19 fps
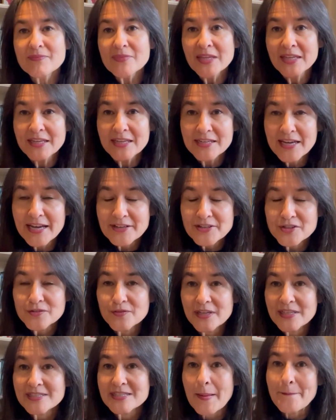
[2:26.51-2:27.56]
It
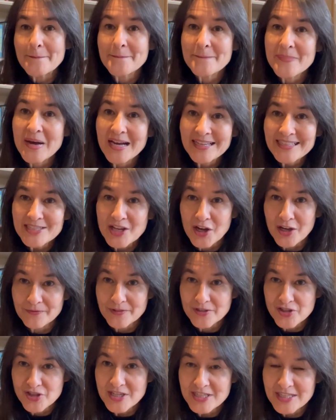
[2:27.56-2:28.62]
activates
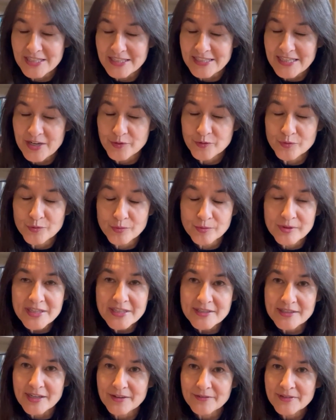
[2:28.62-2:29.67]
mitophagy to get rid
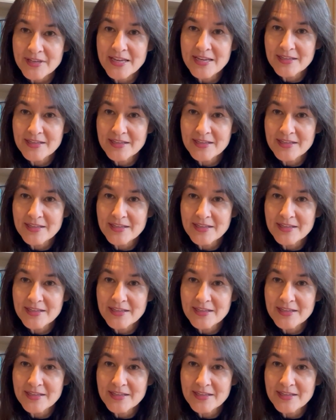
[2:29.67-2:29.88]
of